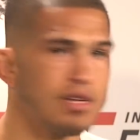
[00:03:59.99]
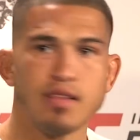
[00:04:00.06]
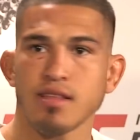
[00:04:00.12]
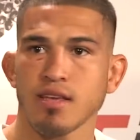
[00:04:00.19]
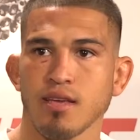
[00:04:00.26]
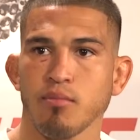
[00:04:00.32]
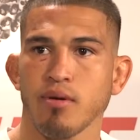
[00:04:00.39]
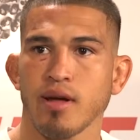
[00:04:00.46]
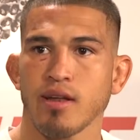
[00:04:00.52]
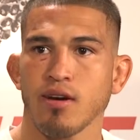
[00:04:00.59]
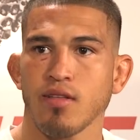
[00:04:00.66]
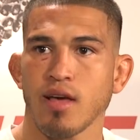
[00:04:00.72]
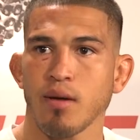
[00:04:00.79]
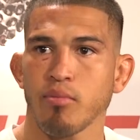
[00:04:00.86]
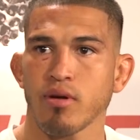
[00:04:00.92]
I he wouldn't
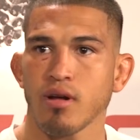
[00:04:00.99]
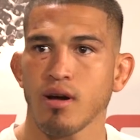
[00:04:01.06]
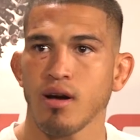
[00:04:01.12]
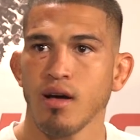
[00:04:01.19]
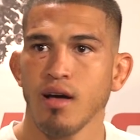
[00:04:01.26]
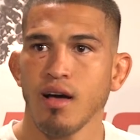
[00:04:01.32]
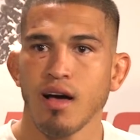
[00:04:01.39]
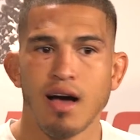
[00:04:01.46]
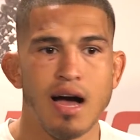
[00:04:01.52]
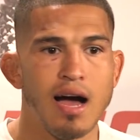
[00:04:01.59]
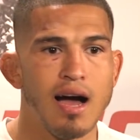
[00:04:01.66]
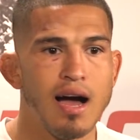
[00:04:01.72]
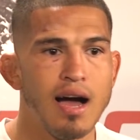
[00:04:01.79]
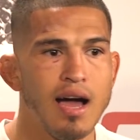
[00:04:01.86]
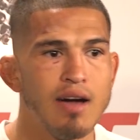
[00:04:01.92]
know that, but uh,
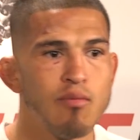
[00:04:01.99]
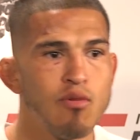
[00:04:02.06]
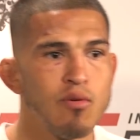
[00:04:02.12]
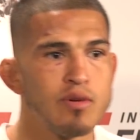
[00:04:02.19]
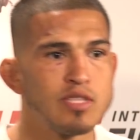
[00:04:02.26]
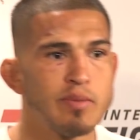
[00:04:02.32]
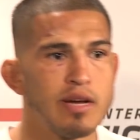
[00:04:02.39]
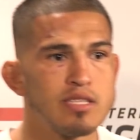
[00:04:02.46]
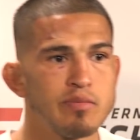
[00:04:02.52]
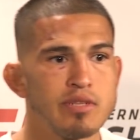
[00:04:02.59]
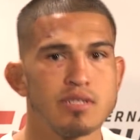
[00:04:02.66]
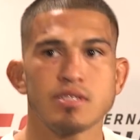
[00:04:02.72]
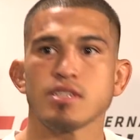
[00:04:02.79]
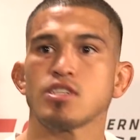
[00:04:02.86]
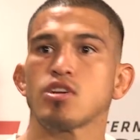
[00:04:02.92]
I, I, have more wins by
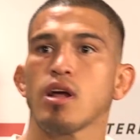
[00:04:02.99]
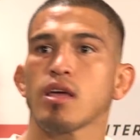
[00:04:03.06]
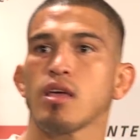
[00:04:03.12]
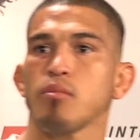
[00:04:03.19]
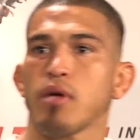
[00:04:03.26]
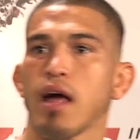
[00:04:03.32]
submissions than striking.